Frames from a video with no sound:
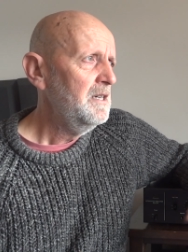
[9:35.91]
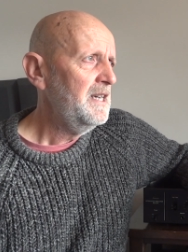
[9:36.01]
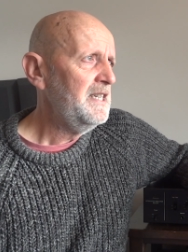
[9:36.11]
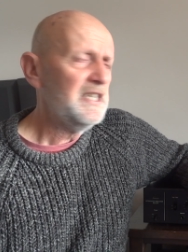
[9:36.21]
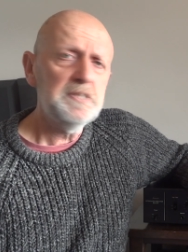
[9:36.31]

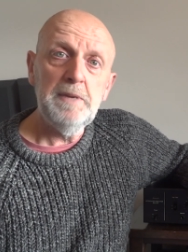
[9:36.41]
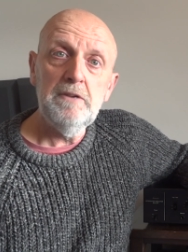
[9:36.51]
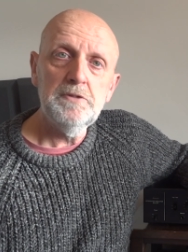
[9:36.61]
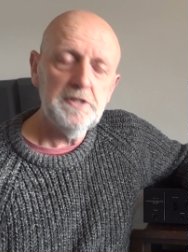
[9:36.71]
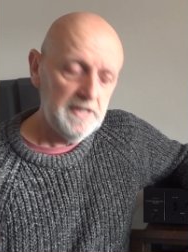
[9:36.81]
any
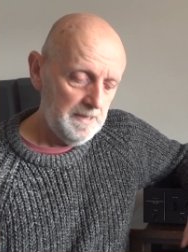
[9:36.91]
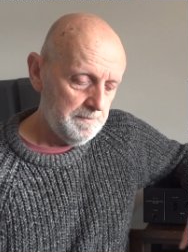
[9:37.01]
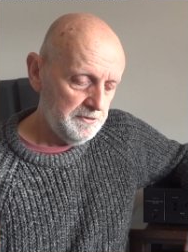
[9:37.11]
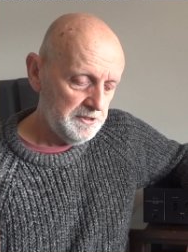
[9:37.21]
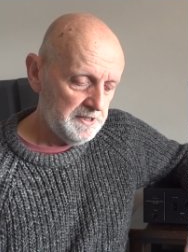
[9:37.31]
experience of
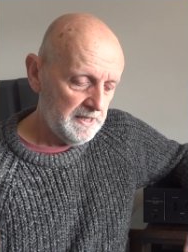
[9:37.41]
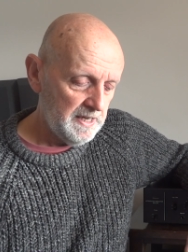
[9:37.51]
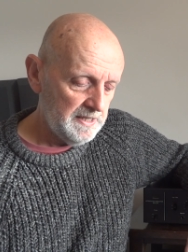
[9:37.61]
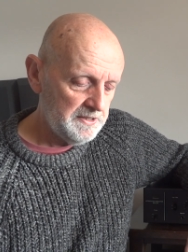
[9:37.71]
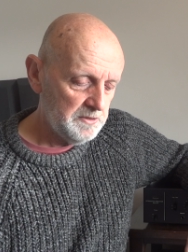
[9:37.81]
that, but just in
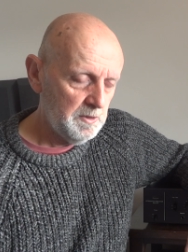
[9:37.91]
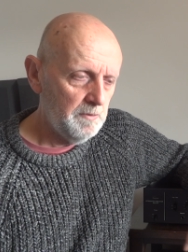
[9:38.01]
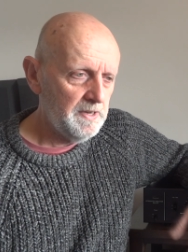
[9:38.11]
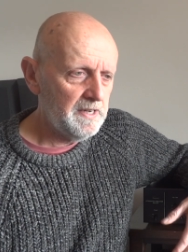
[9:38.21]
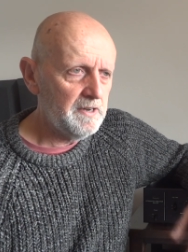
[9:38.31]
case as
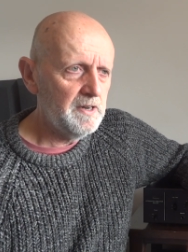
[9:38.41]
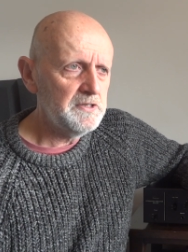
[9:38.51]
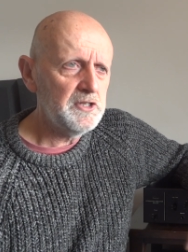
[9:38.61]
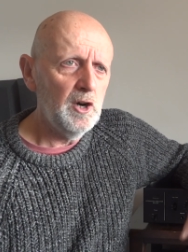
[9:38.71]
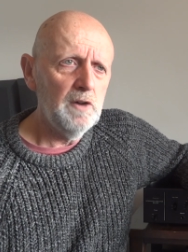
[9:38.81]
well, they can kind
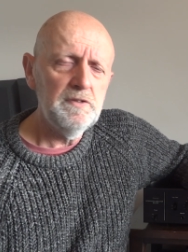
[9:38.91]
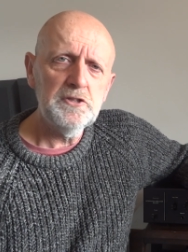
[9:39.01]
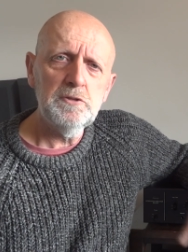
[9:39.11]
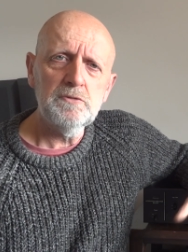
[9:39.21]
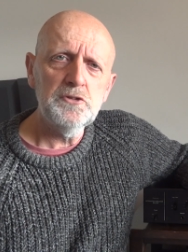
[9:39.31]
of start off
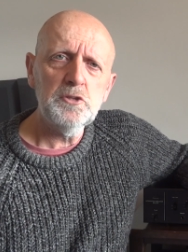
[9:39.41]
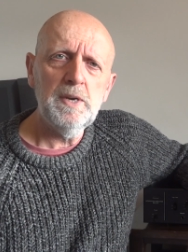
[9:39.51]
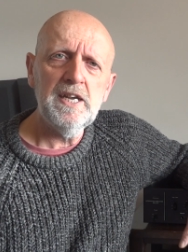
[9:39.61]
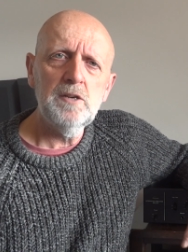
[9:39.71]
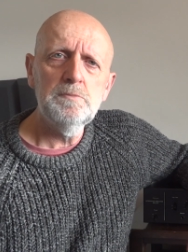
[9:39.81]
at
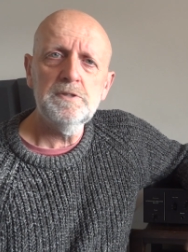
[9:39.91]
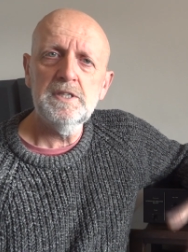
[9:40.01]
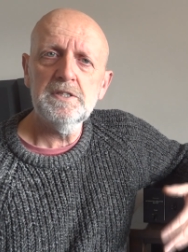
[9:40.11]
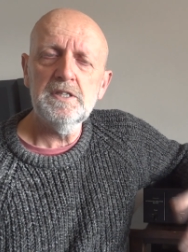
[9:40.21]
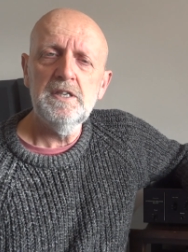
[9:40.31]
220 ohms, and
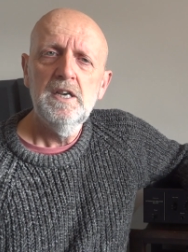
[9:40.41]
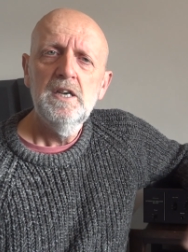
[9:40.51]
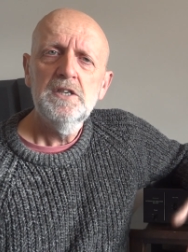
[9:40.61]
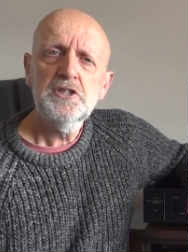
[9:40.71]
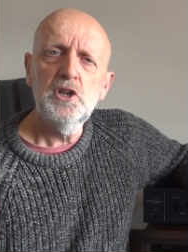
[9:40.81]
as the
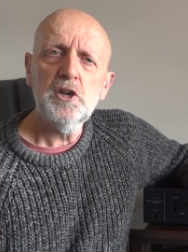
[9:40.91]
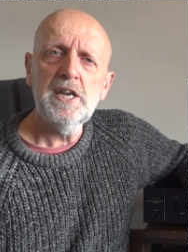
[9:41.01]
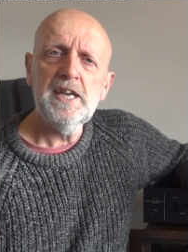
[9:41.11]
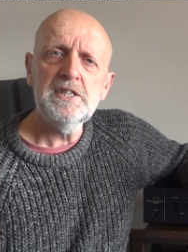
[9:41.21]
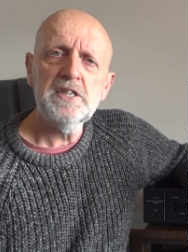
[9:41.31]

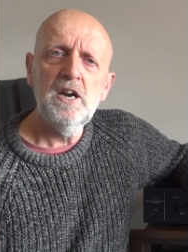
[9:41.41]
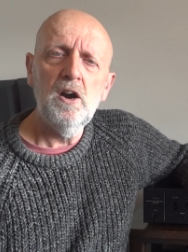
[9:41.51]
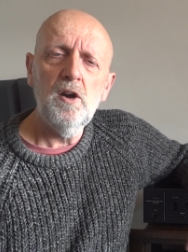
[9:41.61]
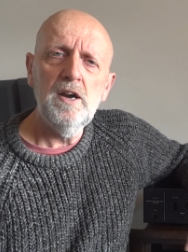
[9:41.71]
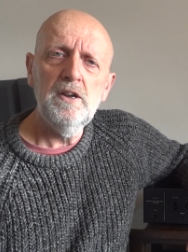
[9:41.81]
circuit gets
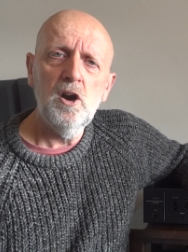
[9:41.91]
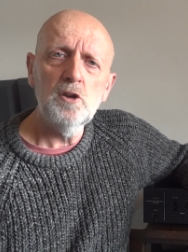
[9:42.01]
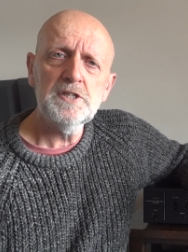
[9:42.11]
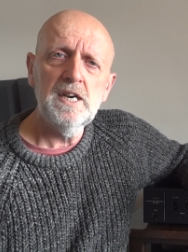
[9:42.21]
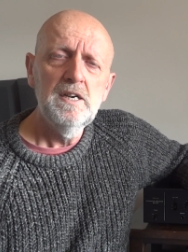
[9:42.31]
hot and uh,
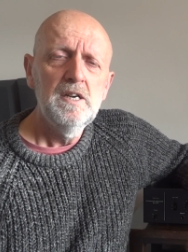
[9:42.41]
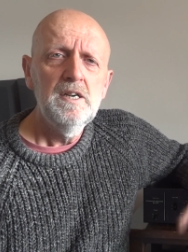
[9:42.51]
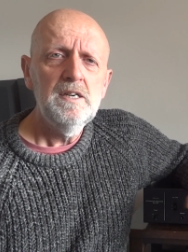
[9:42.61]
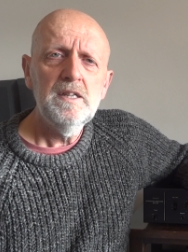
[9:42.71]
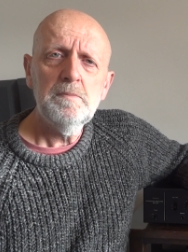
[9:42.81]
hotter,
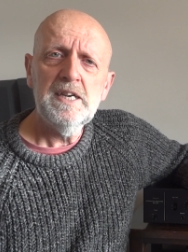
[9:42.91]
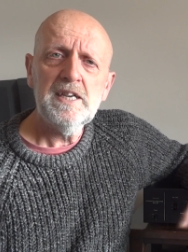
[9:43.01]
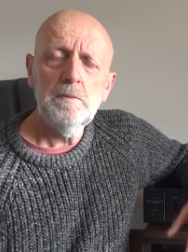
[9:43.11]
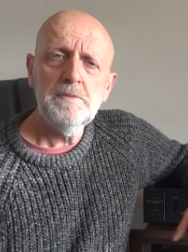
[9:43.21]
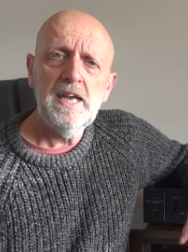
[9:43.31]
they may
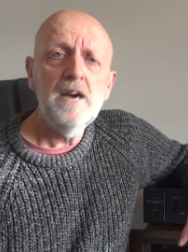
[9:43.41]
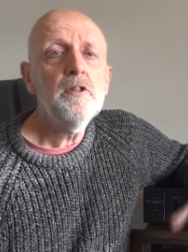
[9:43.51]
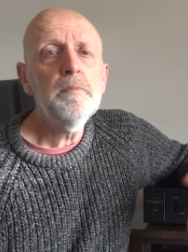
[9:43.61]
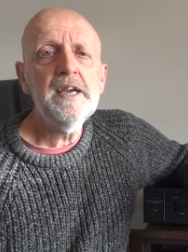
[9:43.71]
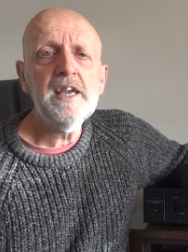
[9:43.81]
come down
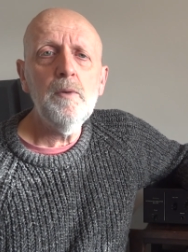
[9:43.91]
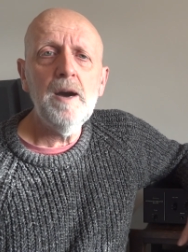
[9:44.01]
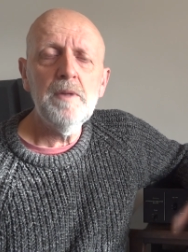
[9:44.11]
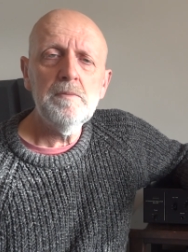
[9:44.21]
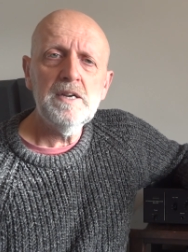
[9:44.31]
or they may go
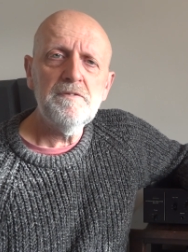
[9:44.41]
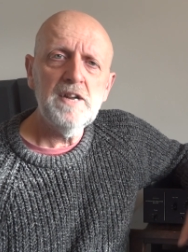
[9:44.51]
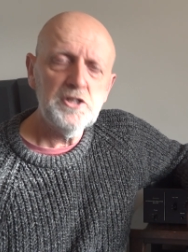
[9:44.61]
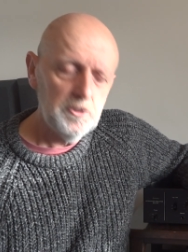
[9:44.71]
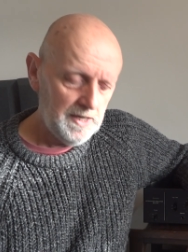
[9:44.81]
up. They may
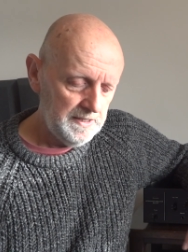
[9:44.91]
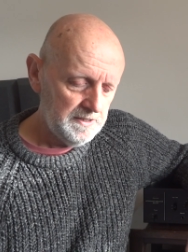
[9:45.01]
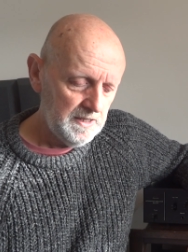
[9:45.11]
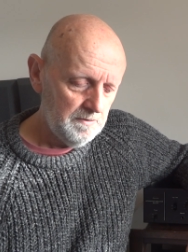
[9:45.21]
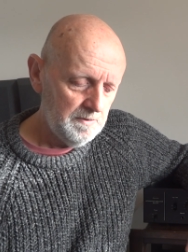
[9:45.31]
fluctuate.
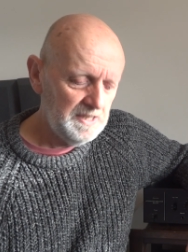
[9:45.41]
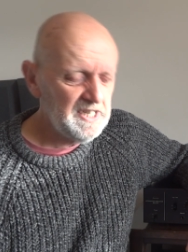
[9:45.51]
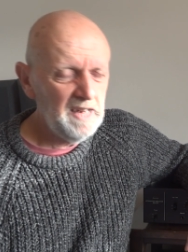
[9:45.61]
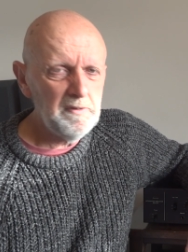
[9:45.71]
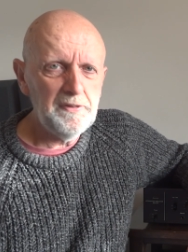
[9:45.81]
So uh,
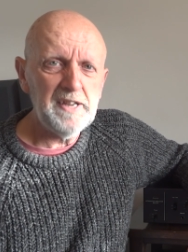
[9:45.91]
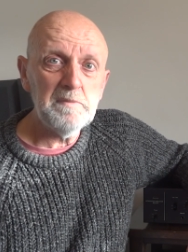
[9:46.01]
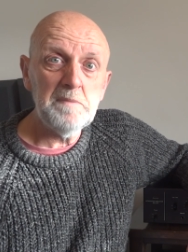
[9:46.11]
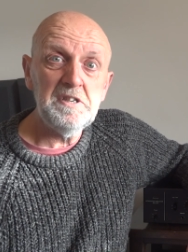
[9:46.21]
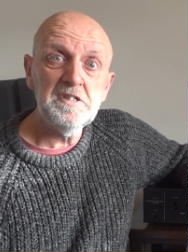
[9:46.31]
that's another thing,
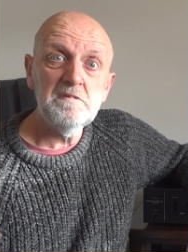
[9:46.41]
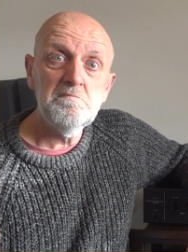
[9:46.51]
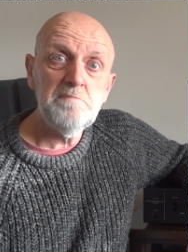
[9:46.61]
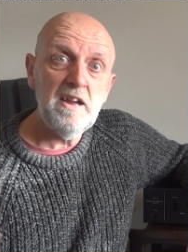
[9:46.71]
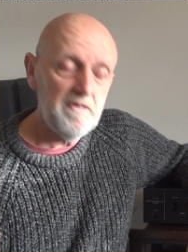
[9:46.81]
maybe to
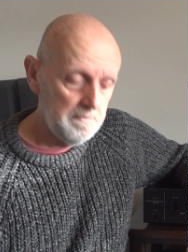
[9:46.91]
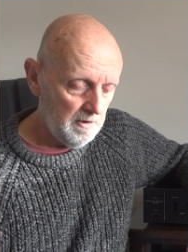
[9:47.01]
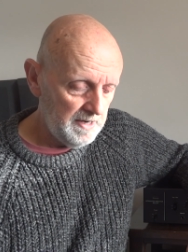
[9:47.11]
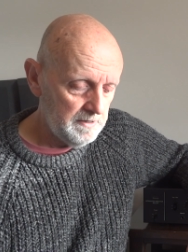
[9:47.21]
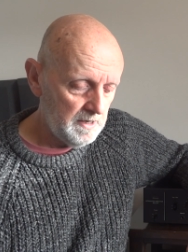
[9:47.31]
bear in
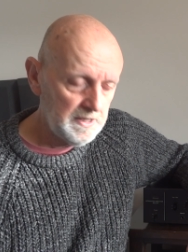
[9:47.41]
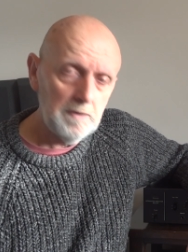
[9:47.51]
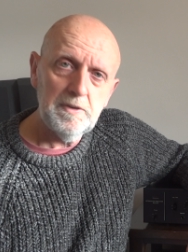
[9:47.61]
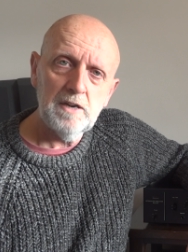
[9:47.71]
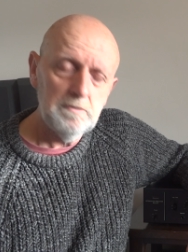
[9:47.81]
mind. I
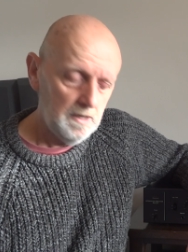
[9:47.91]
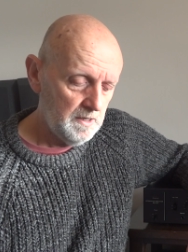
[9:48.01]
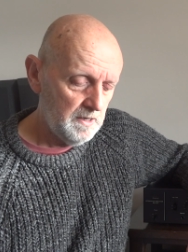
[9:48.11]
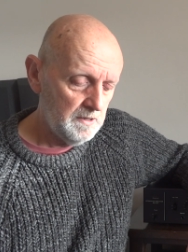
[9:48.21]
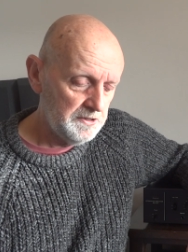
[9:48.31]
don't know.
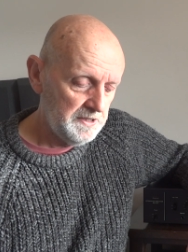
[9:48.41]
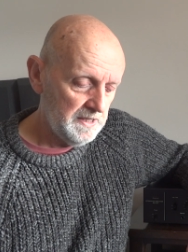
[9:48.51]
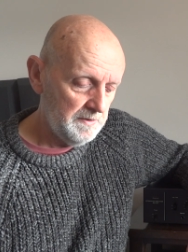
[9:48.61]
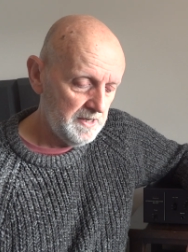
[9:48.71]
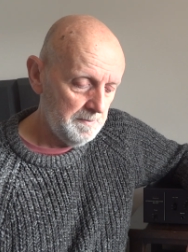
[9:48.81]
I honestly
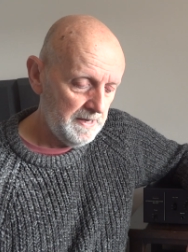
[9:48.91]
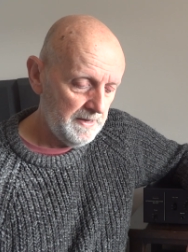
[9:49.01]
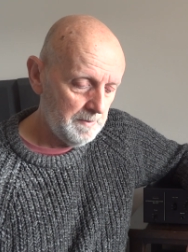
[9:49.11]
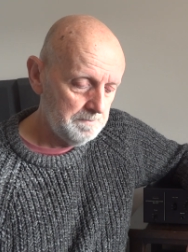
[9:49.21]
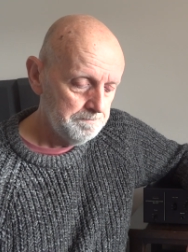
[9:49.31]
don't know about
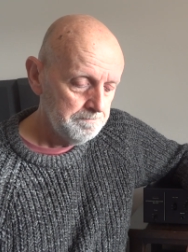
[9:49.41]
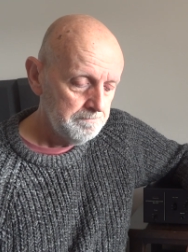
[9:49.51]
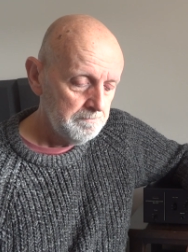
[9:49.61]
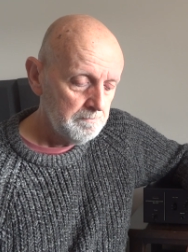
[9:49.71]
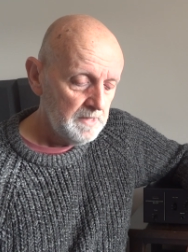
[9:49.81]
that one.
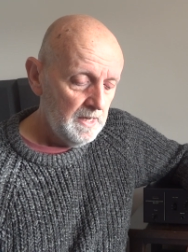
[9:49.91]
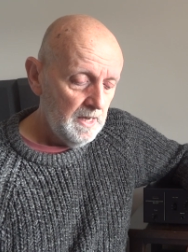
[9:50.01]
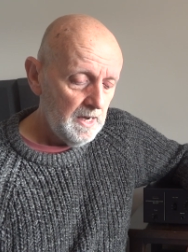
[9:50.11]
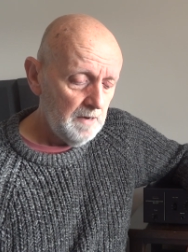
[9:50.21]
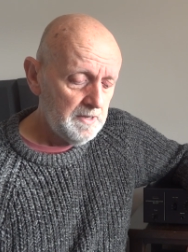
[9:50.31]

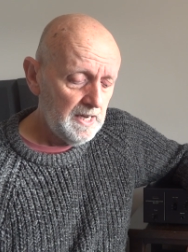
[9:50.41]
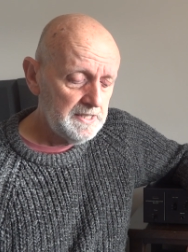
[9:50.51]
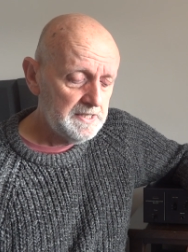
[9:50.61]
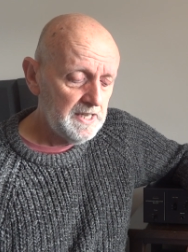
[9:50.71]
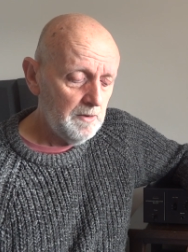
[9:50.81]

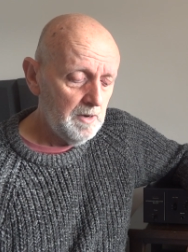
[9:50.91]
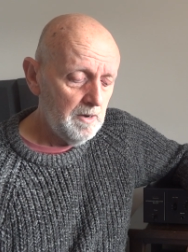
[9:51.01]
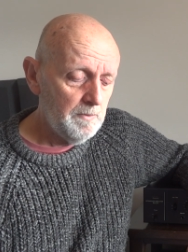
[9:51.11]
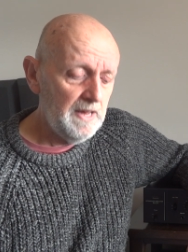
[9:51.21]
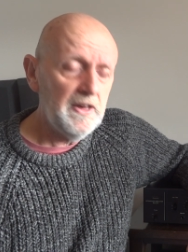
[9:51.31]
Okay, so
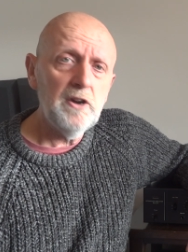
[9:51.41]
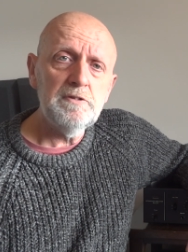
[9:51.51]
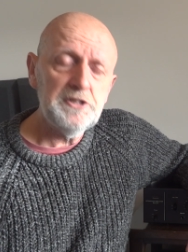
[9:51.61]
uh, there they are